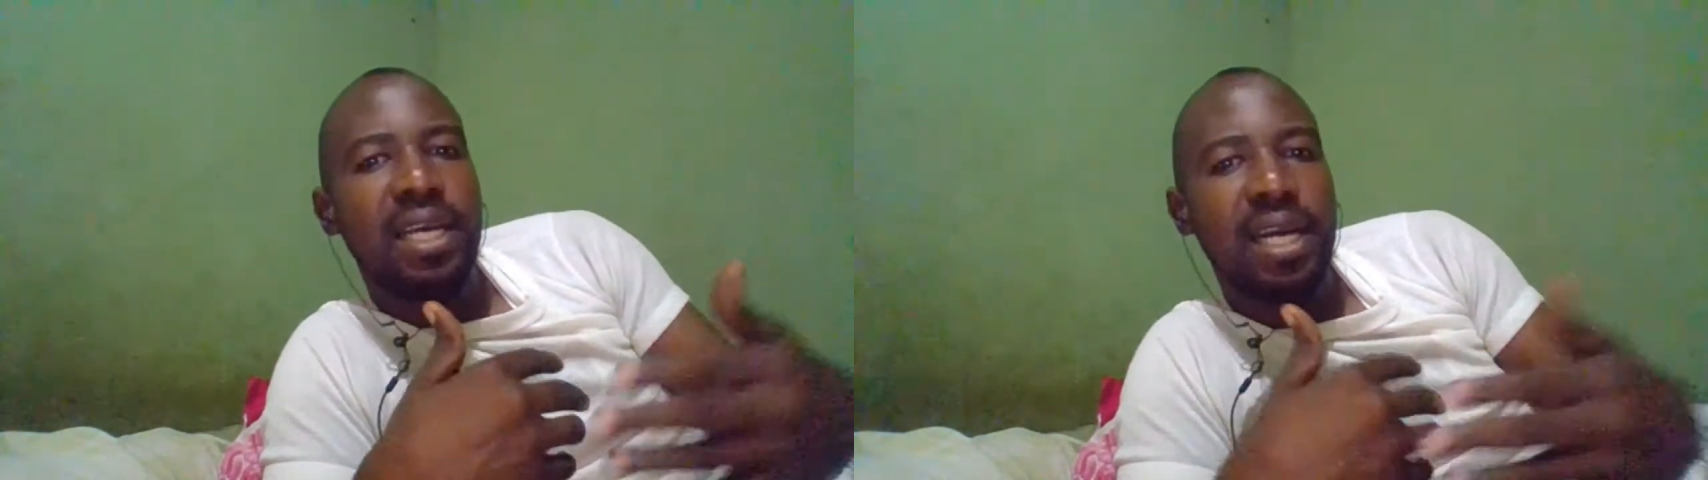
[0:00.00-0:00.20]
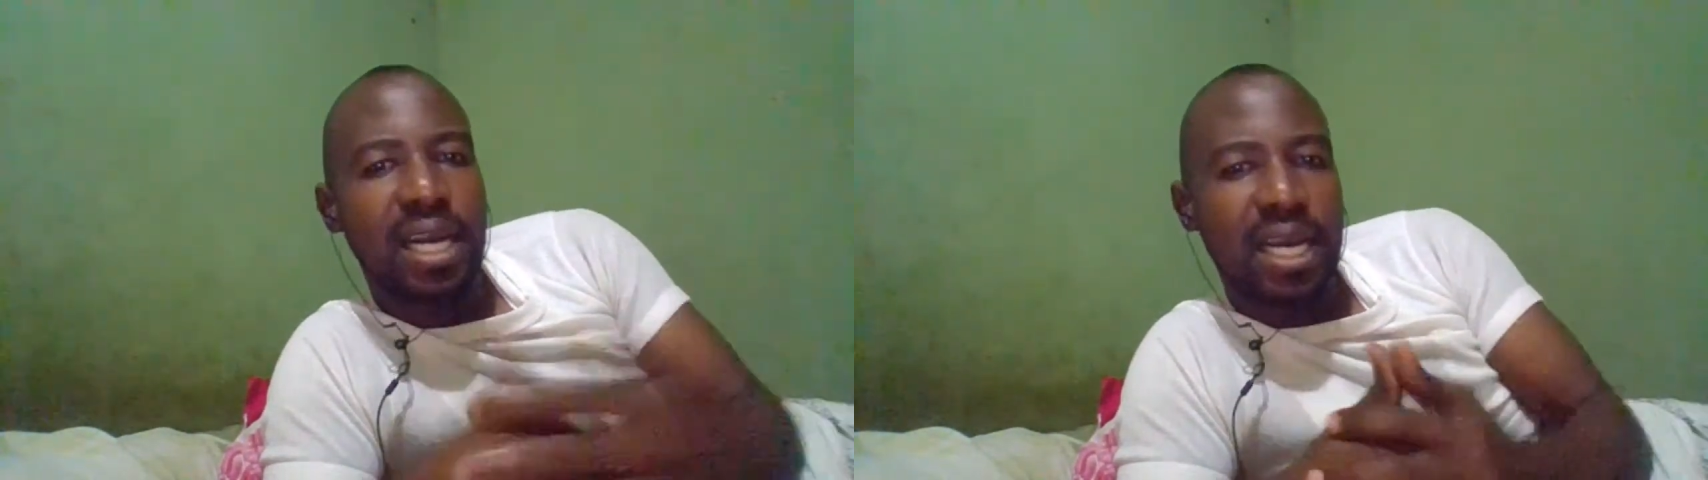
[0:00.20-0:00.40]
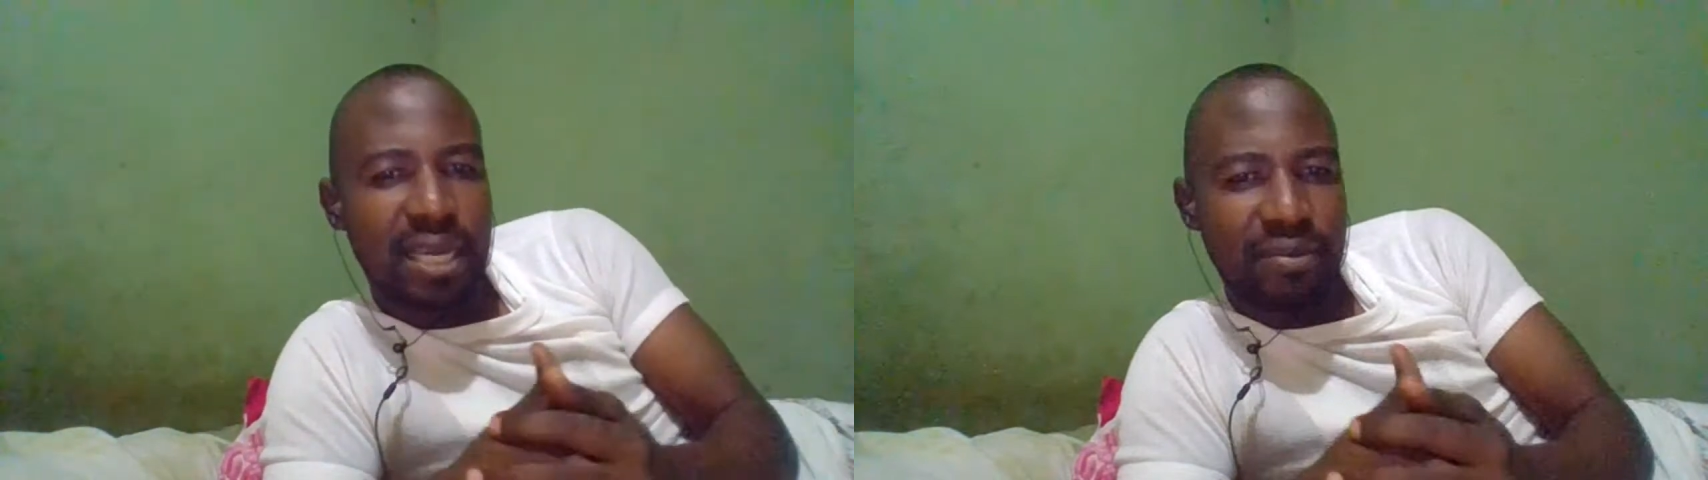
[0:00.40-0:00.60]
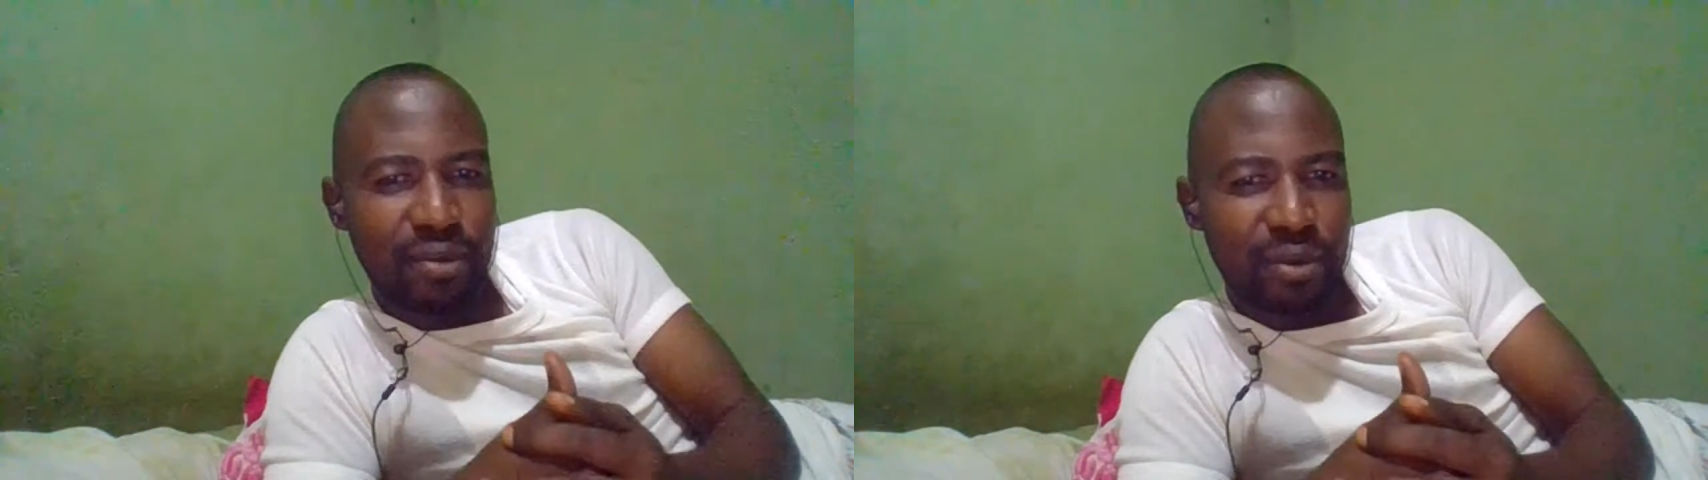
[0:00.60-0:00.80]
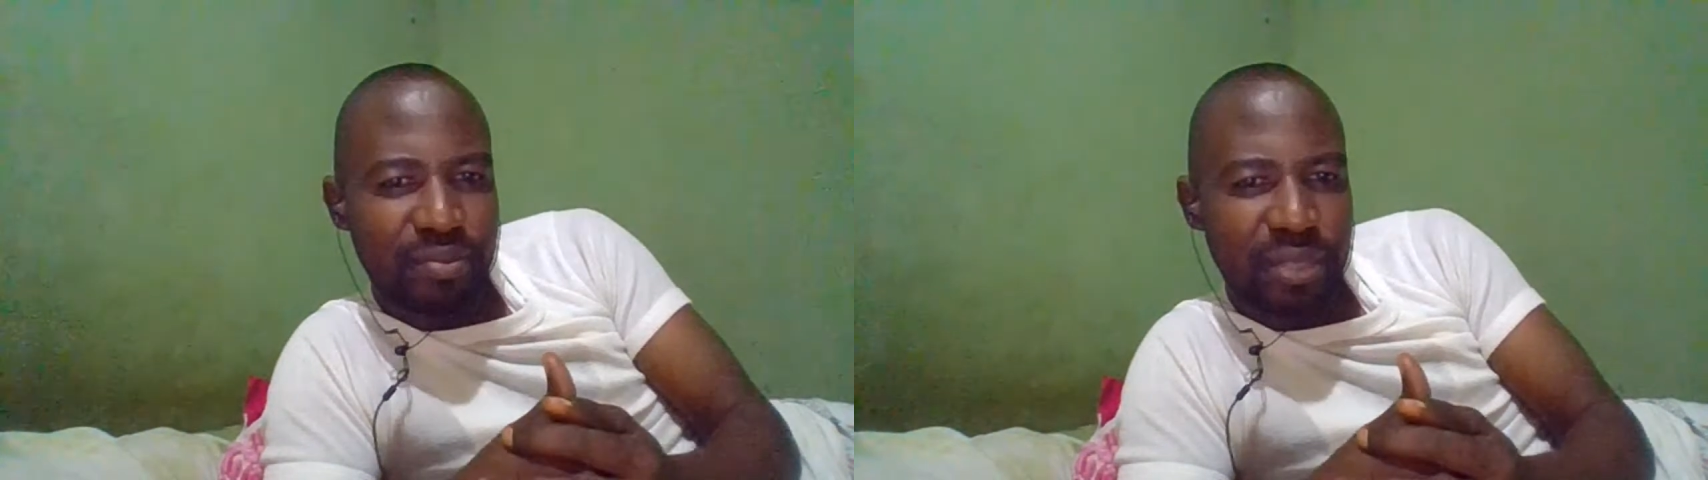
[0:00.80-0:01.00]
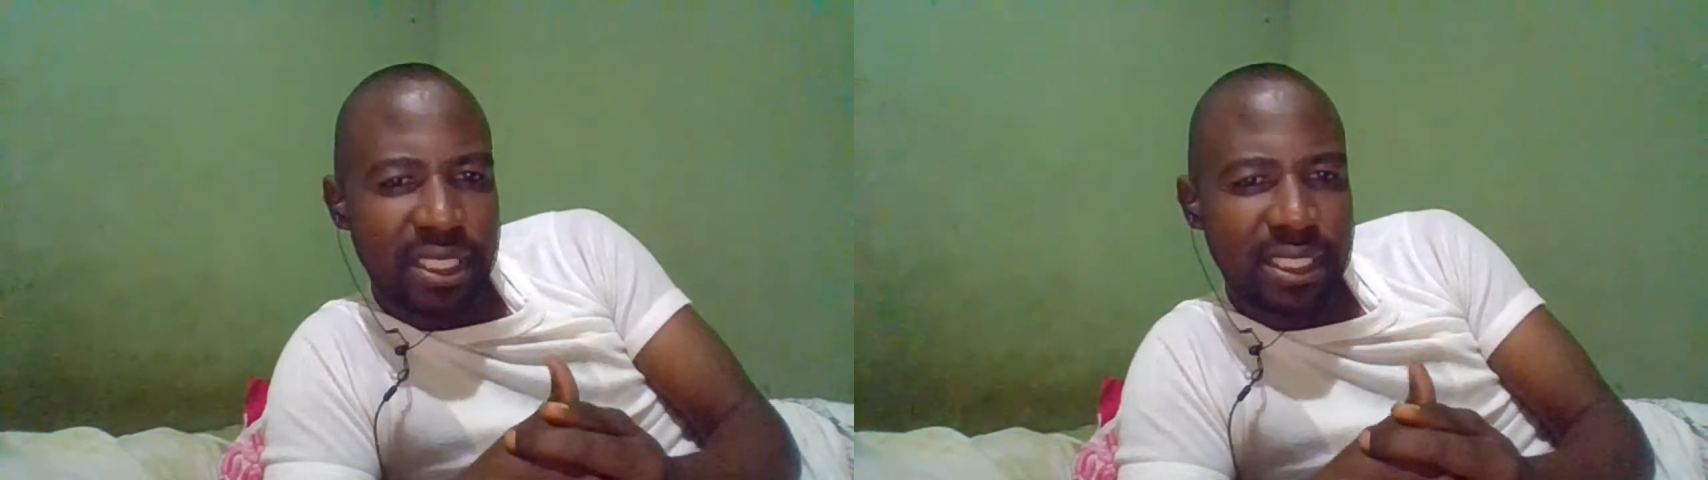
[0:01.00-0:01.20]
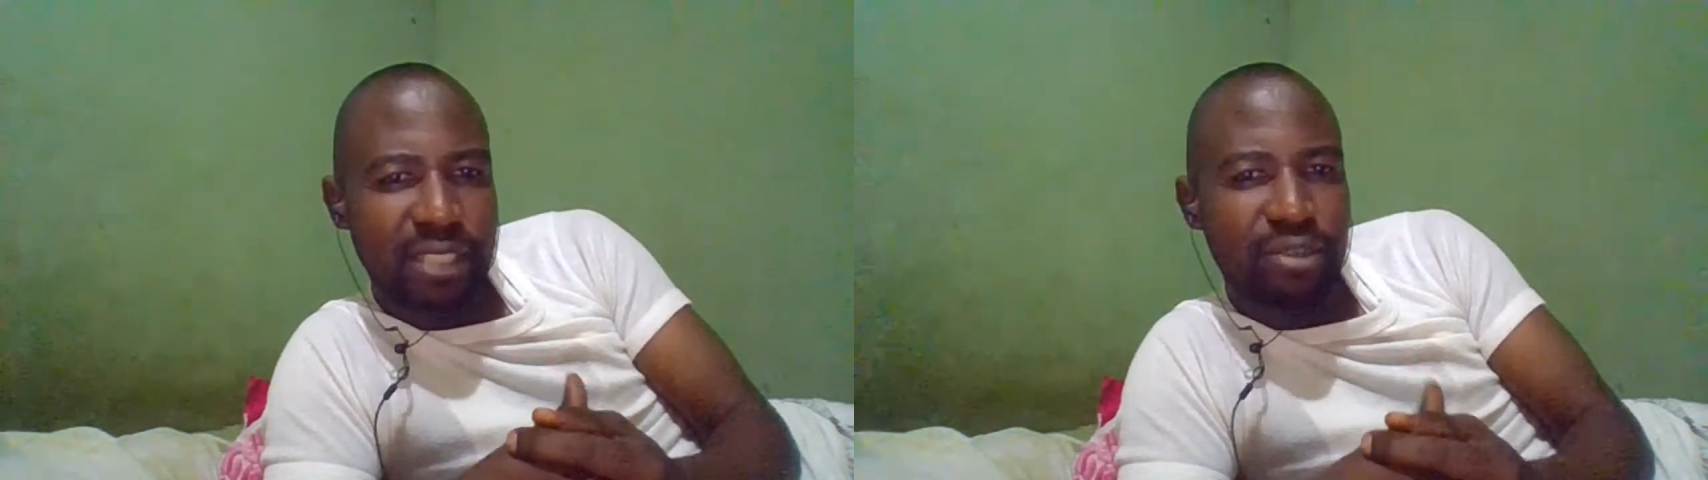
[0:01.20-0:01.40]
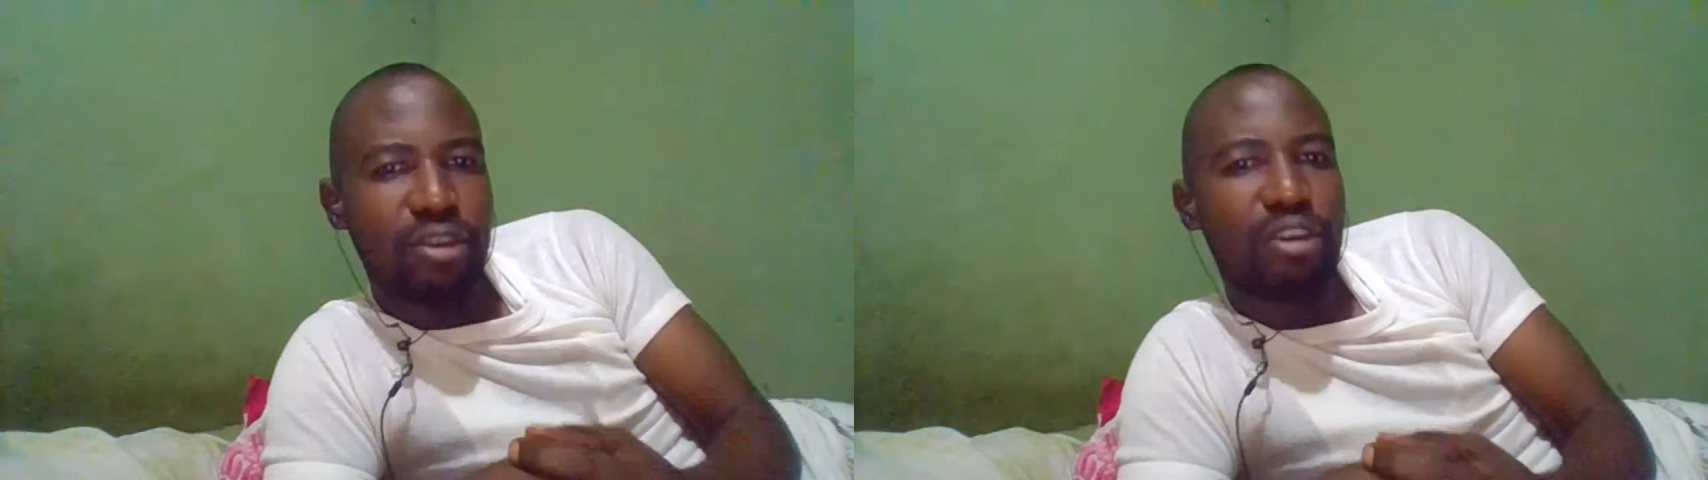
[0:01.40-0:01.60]
I have
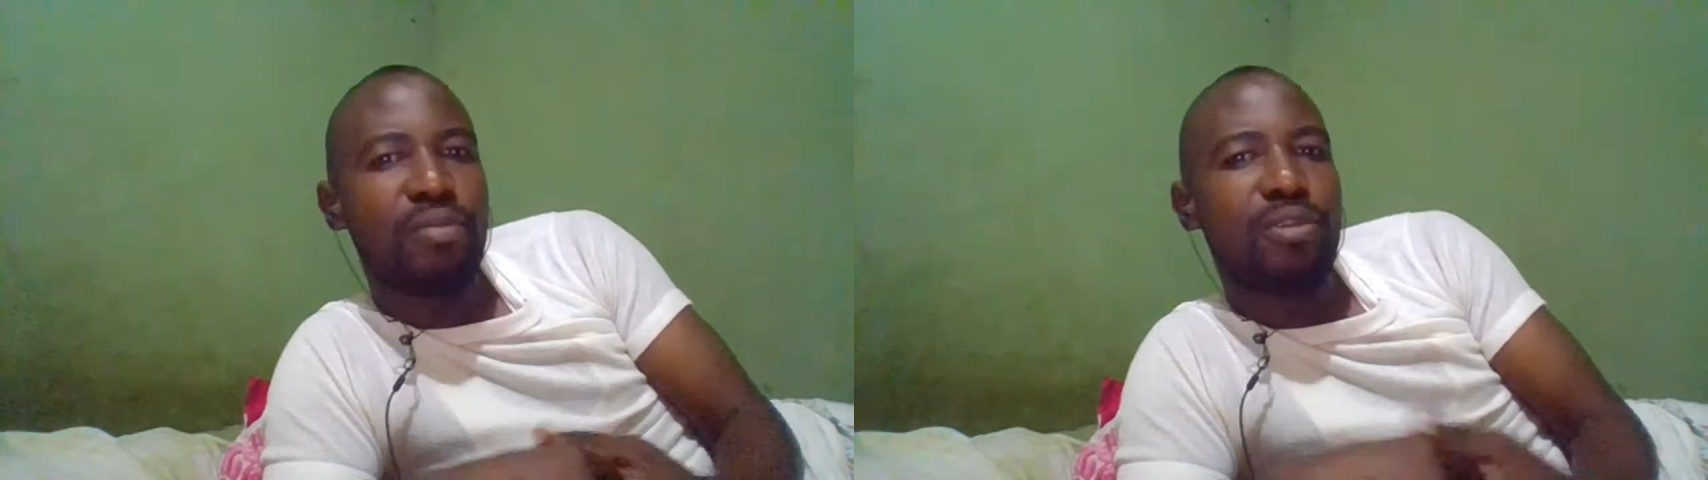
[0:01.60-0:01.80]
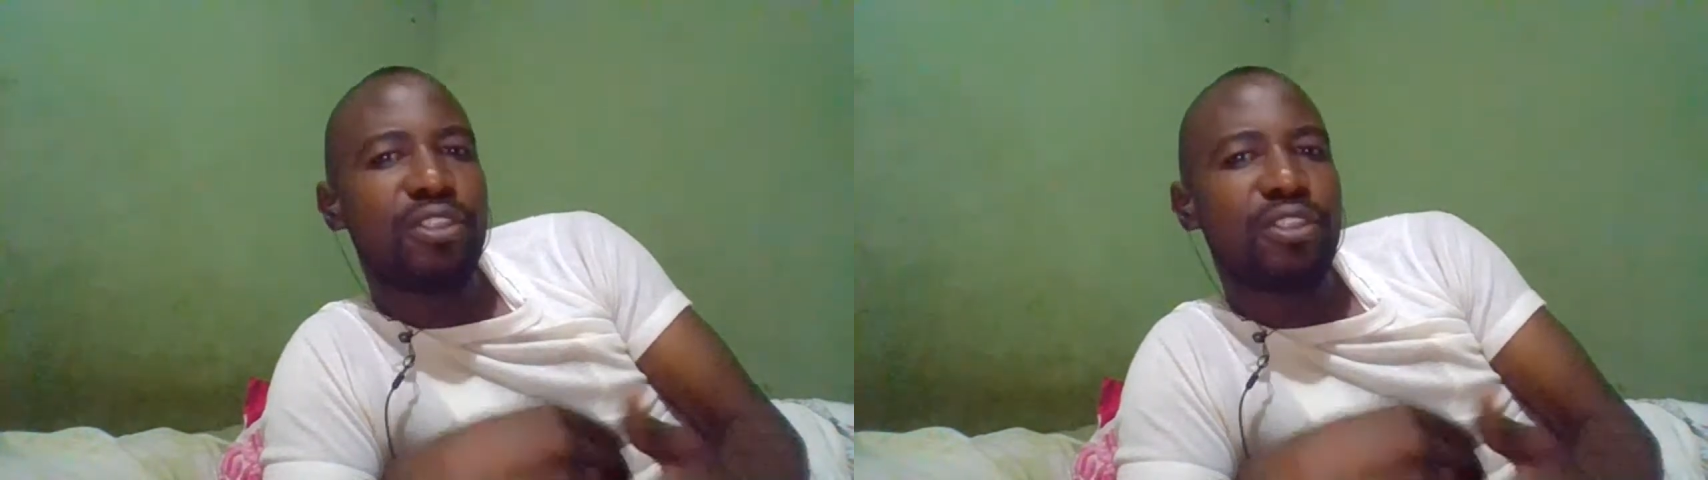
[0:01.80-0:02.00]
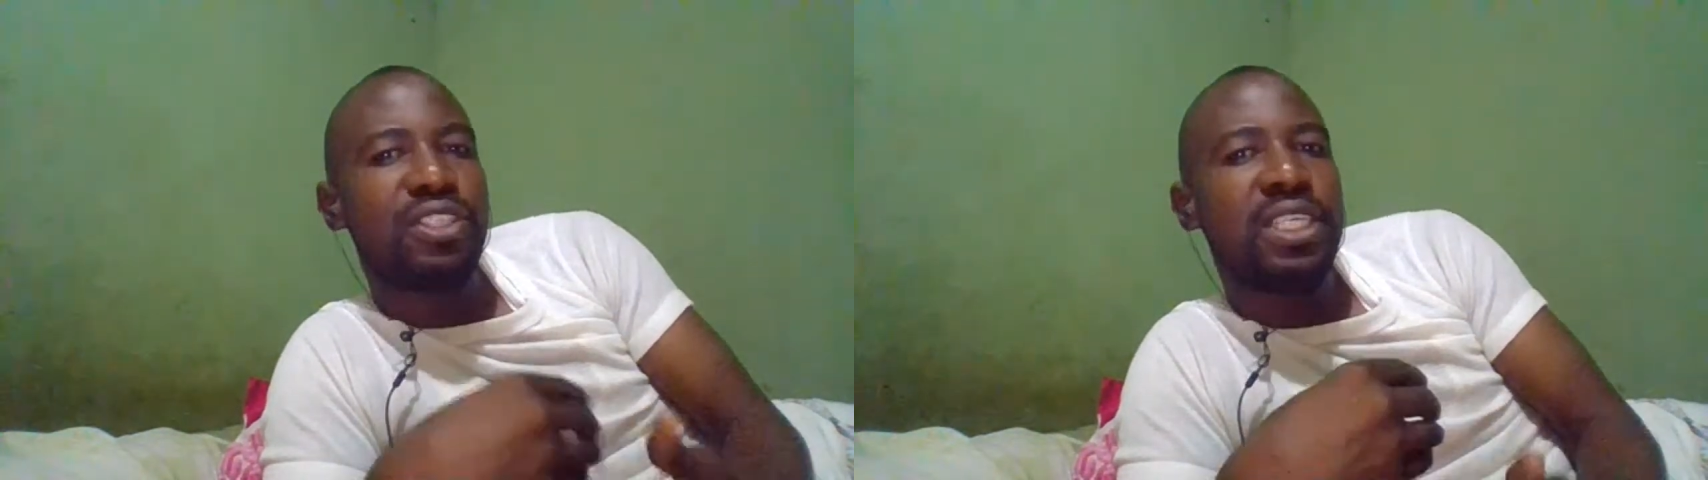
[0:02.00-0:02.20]
almost